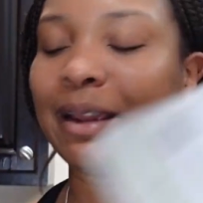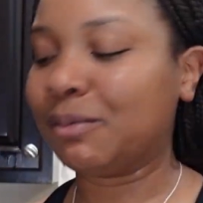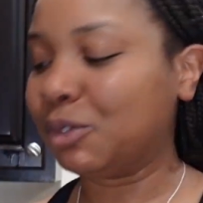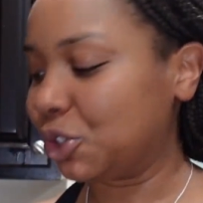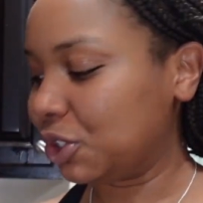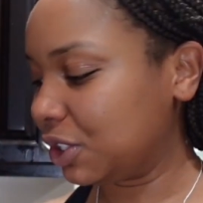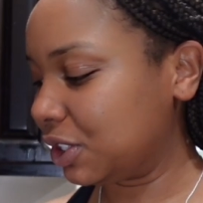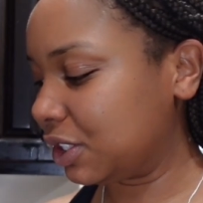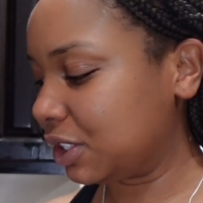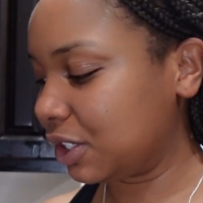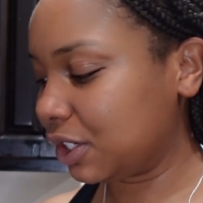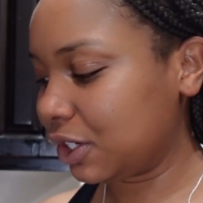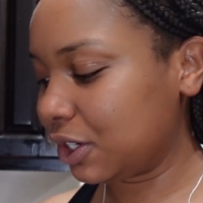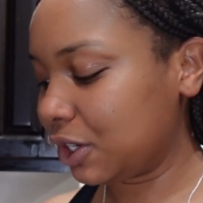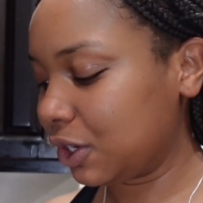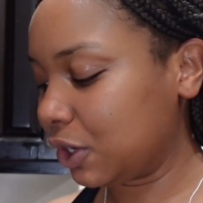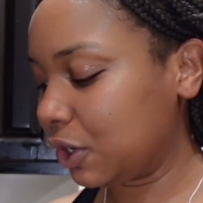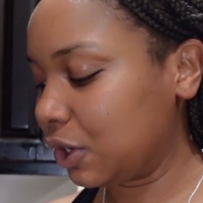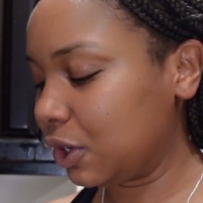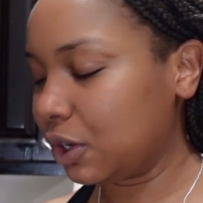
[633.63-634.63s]
I'm just
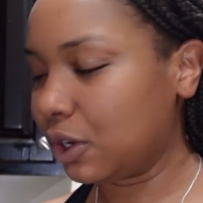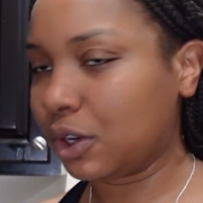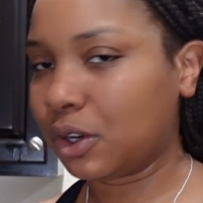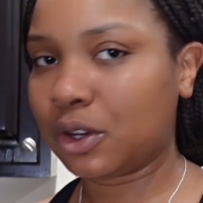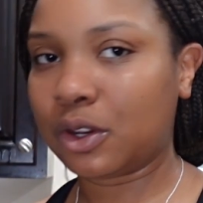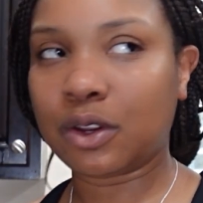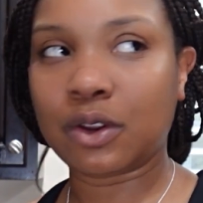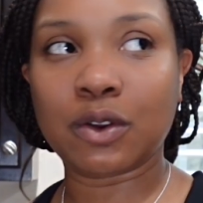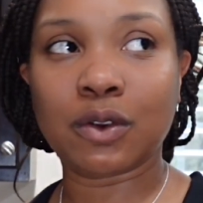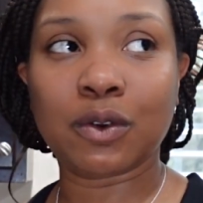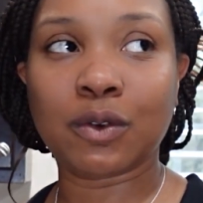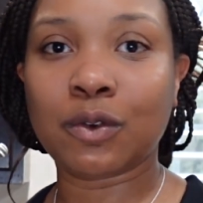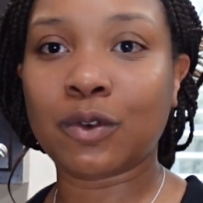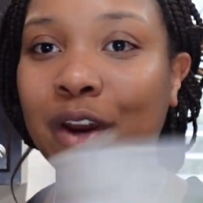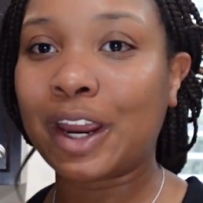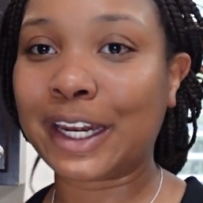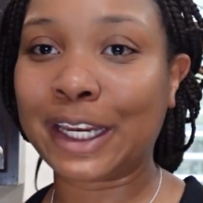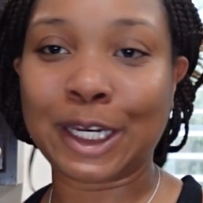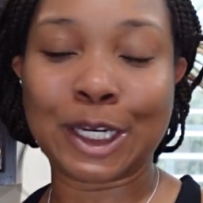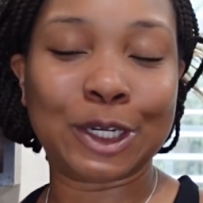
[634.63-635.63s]

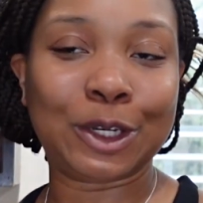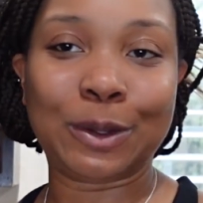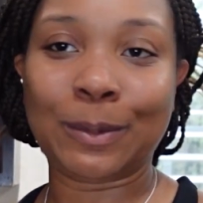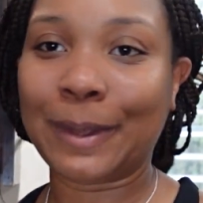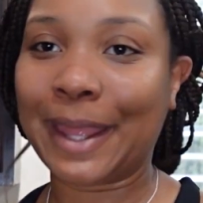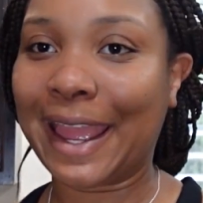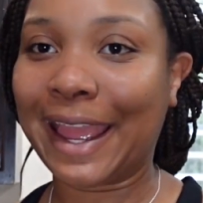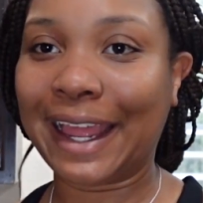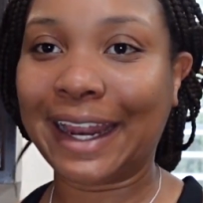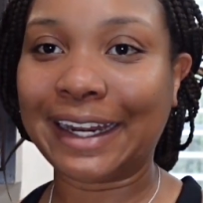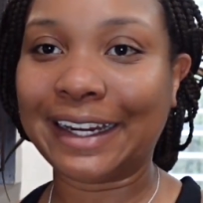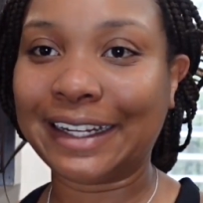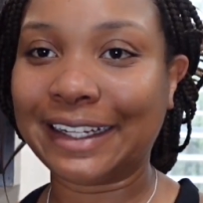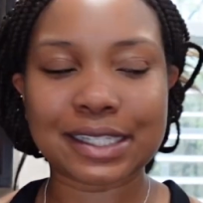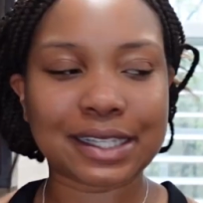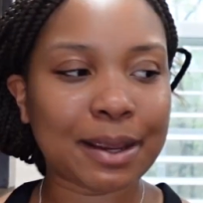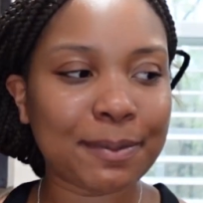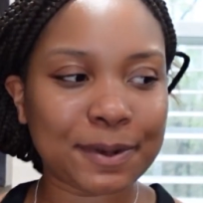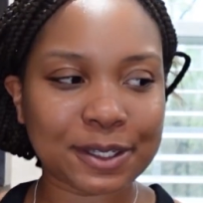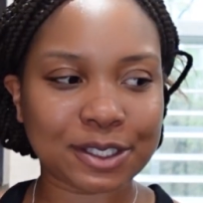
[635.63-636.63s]
ready to do that.
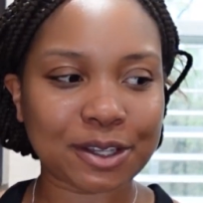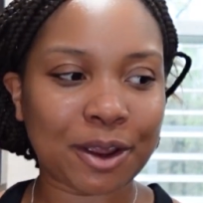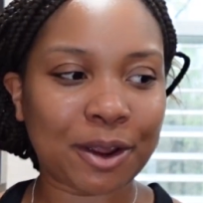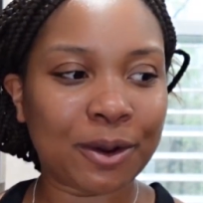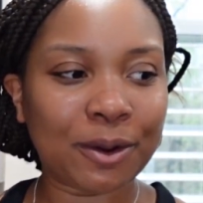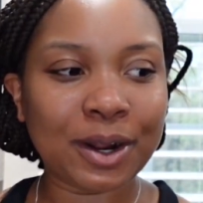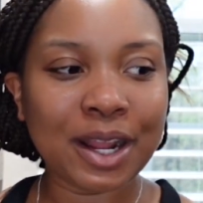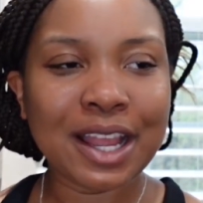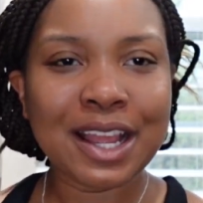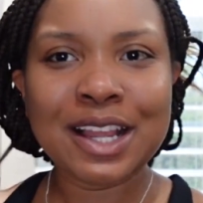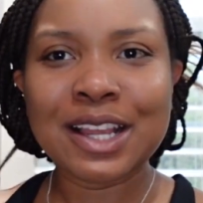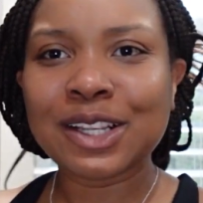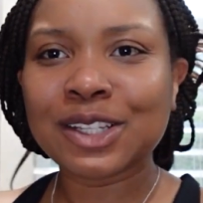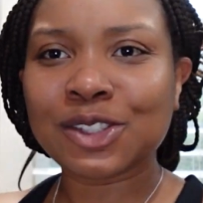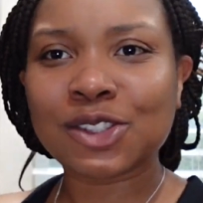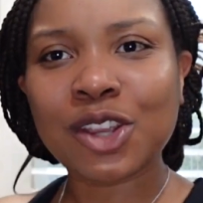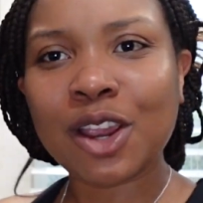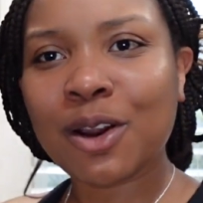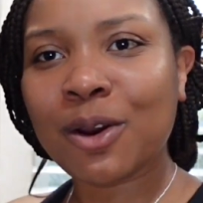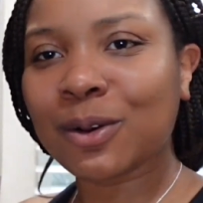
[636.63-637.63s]
Today's episode.
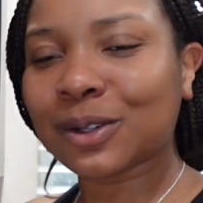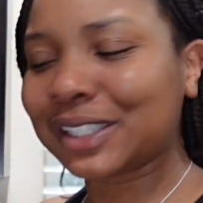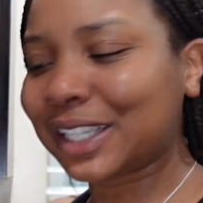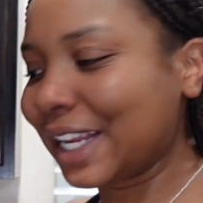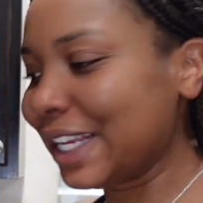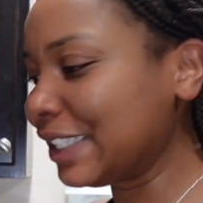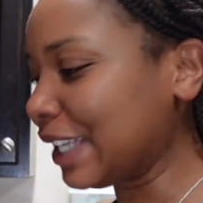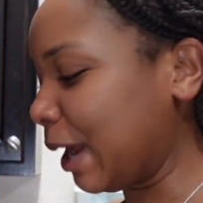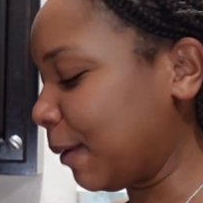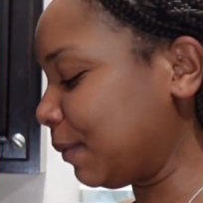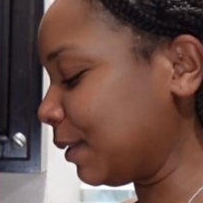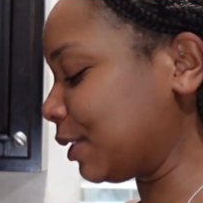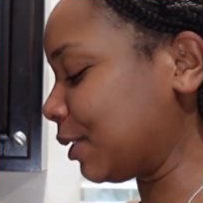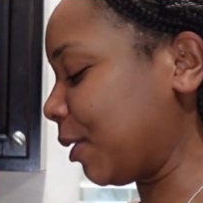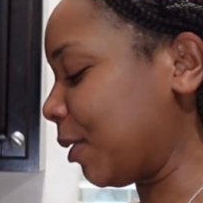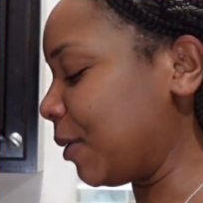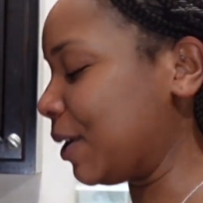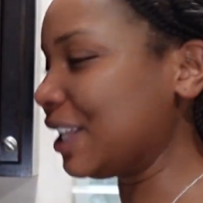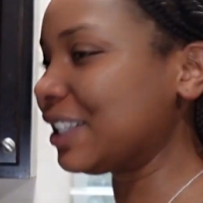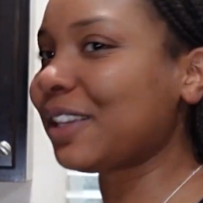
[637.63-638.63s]
So, today's
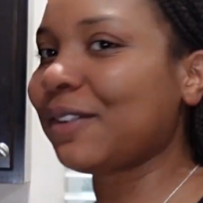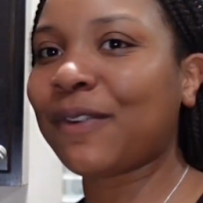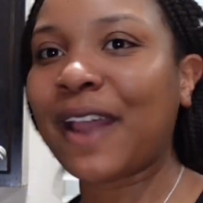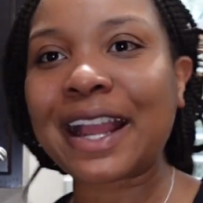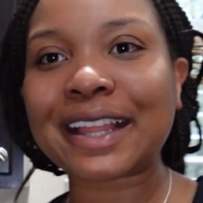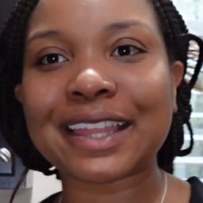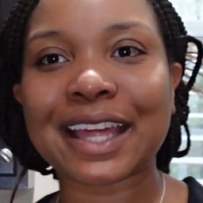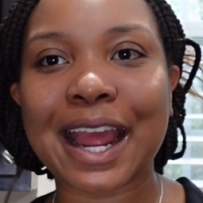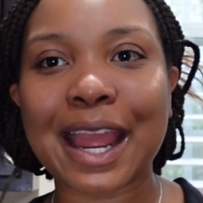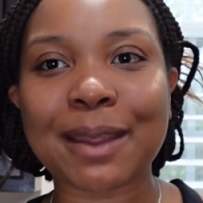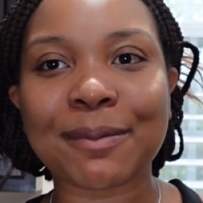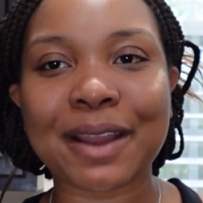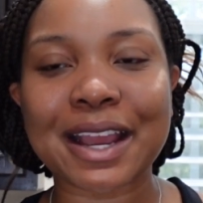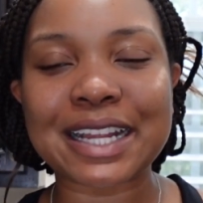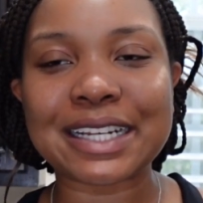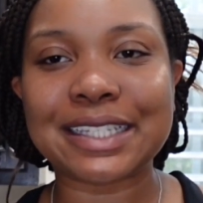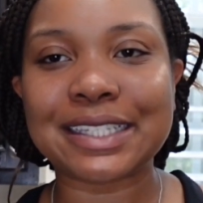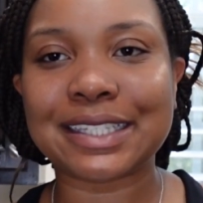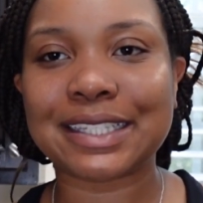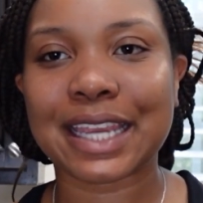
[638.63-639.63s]
episode is the fact that I'm
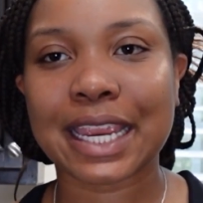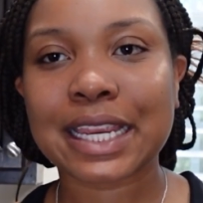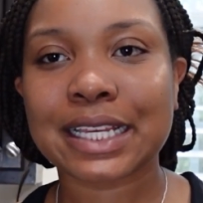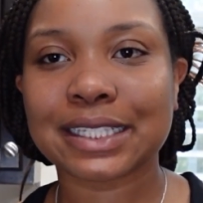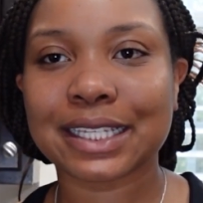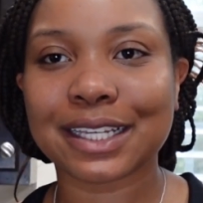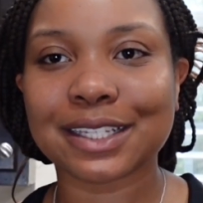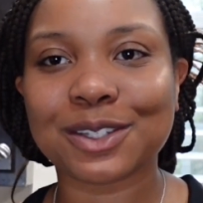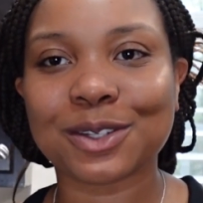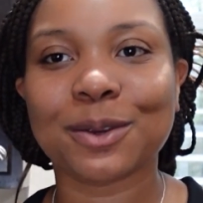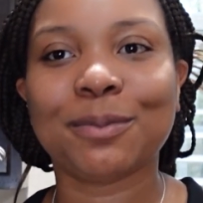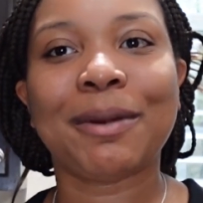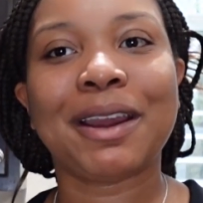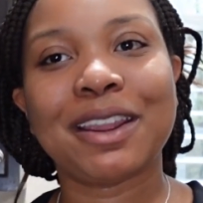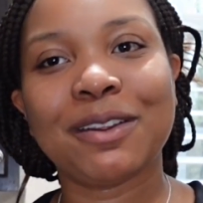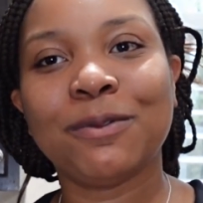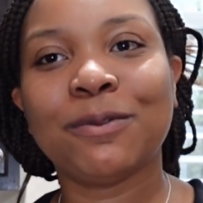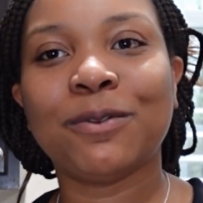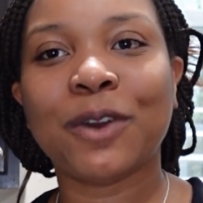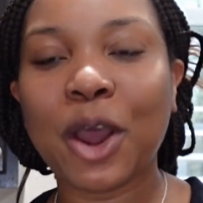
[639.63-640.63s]
addicted to
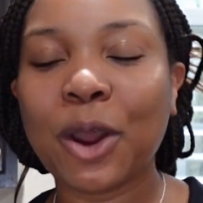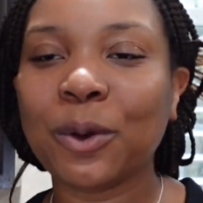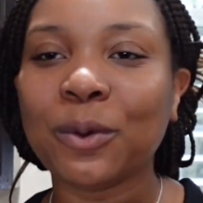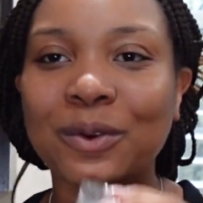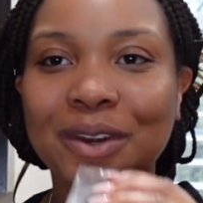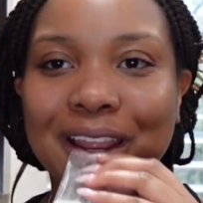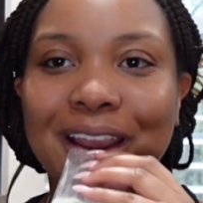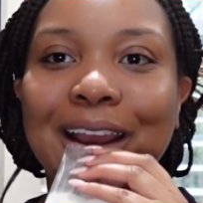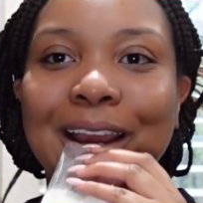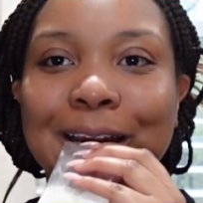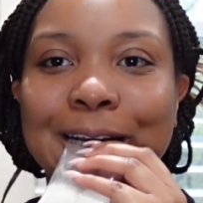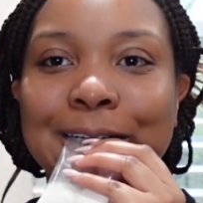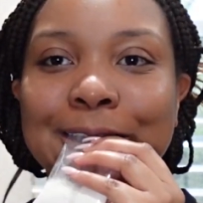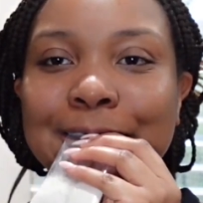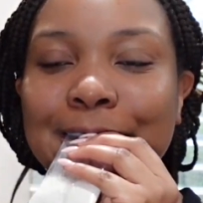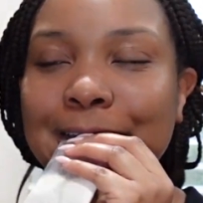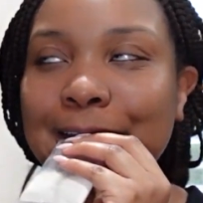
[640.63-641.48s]
my phone, guys.